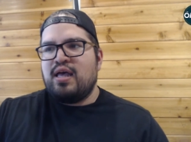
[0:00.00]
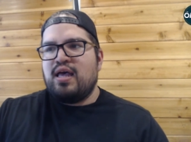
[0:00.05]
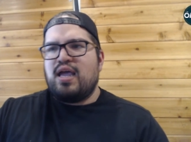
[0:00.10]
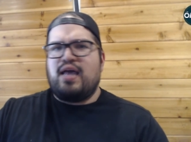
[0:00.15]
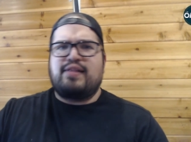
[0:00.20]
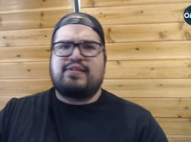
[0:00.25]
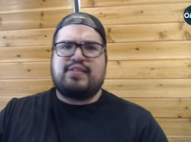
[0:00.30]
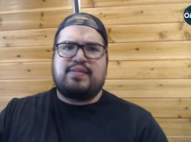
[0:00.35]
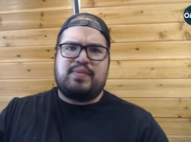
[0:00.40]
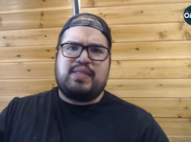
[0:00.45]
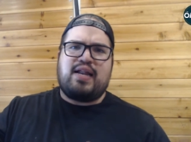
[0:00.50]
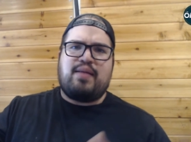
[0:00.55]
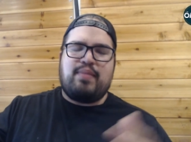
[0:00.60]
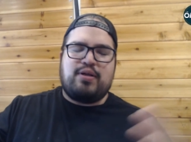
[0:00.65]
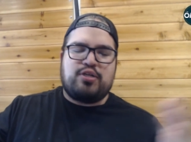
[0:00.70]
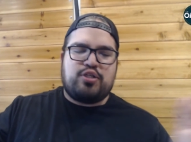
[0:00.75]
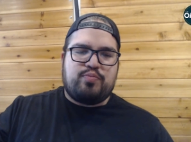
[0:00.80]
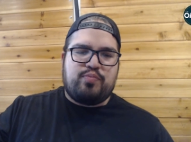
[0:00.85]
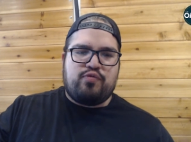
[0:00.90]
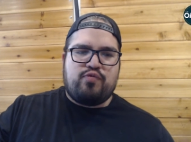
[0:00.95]
and it's something that I
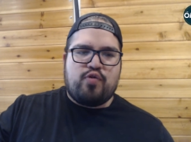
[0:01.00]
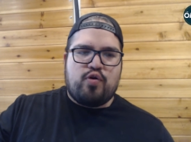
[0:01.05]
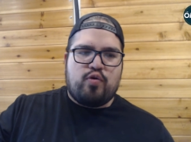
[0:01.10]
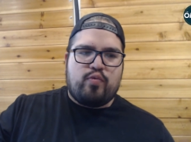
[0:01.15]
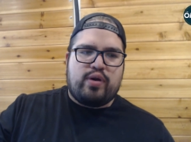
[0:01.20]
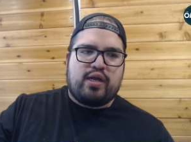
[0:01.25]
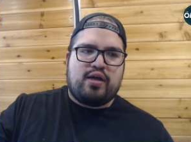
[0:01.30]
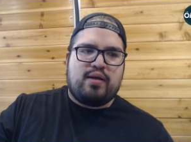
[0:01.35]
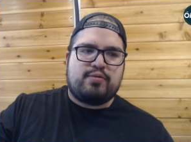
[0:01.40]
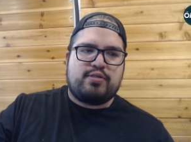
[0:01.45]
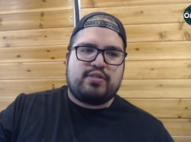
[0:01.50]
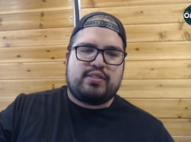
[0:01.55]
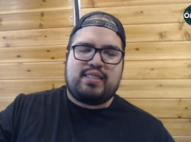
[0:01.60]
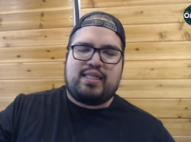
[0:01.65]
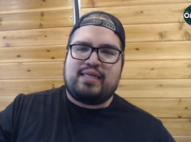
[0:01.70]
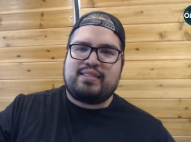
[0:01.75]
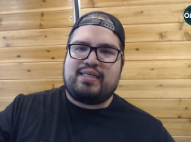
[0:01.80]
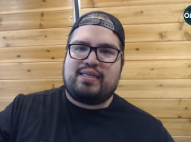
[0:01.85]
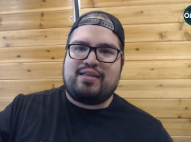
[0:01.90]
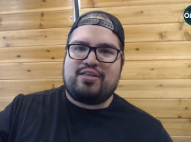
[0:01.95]
mentioned before when it comes to
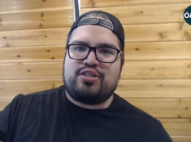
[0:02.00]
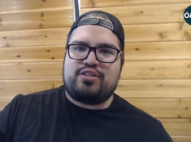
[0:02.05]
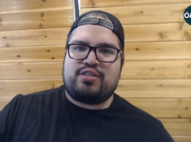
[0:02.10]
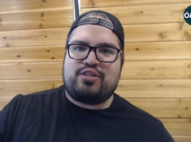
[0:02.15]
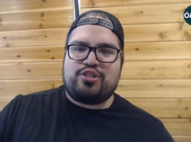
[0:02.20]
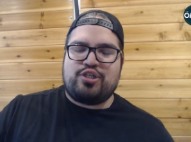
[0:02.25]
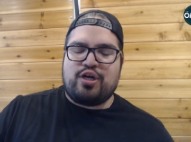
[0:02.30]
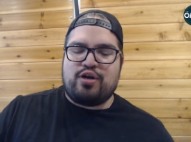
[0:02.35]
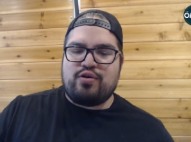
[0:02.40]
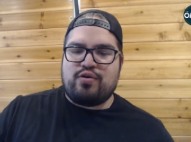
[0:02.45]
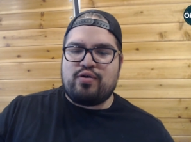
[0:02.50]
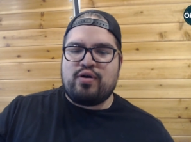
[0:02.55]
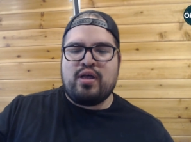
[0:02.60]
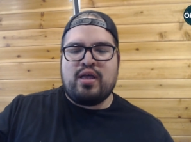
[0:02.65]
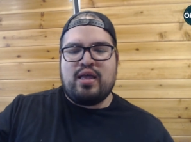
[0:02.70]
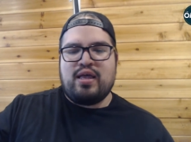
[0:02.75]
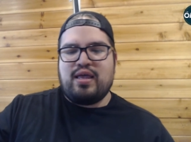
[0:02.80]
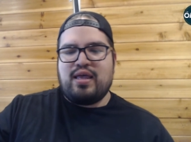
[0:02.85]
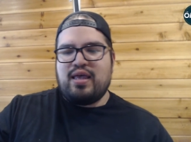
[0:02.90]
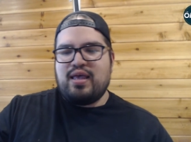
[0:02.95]
selecting niches in general,
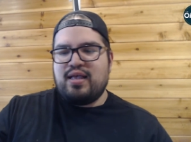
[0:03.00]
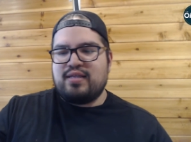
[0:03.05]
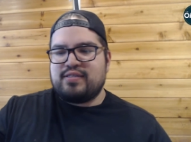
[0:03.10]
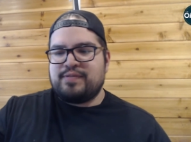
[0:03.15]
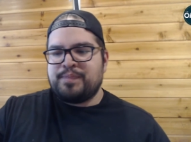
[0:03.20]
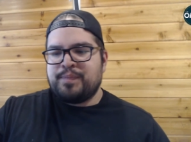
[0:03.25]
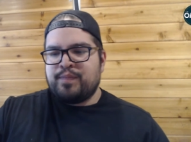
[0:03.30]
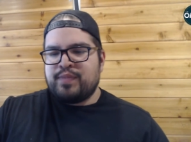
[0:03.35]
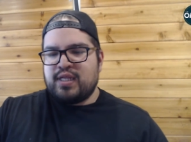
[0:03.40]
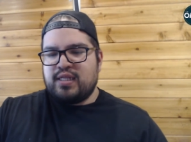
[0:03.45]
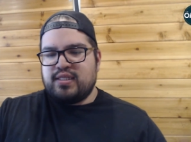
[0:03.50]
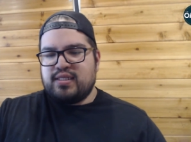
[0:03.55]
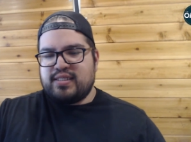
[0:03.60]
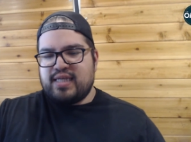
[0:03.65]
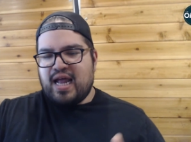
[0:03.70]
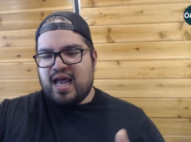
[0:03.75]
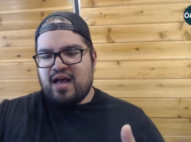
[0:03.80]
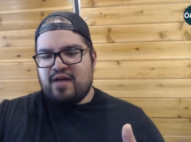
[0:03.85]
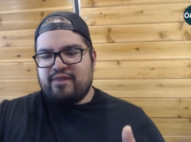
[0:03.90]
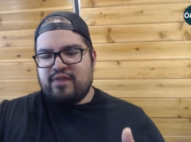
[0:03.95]
is does
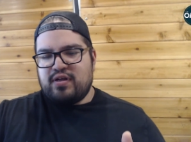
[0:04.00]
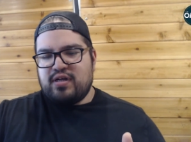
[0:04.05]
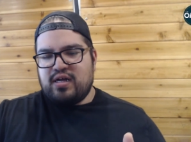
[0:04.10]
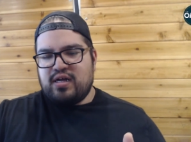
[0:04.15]
it have